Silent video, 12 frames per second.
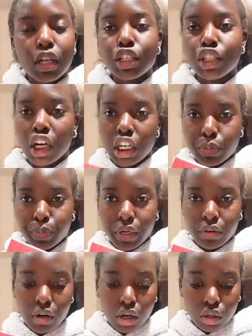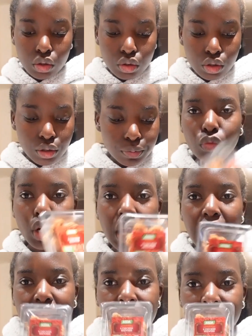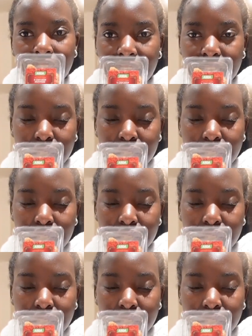Duck spring rolls, chicken